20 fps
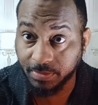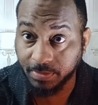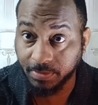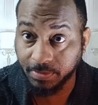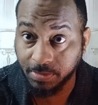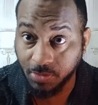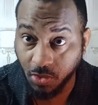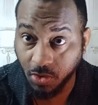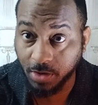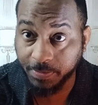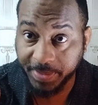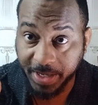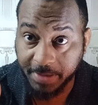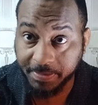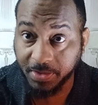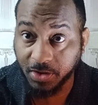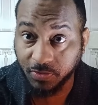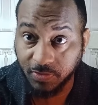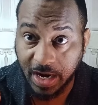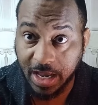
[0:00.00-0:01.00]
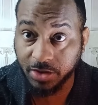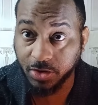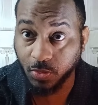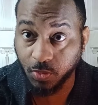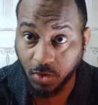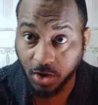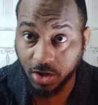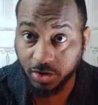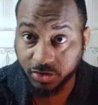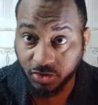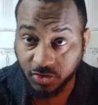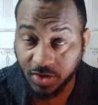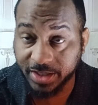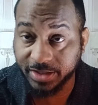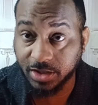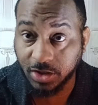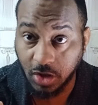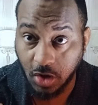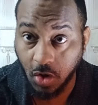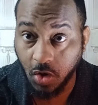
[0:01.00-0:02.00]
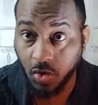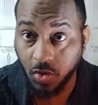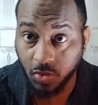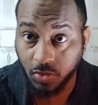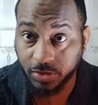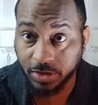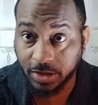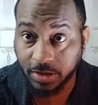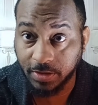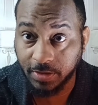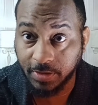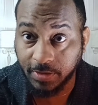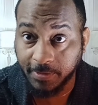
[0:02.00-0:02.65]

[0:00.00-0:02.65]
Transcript: More people around the world trust gold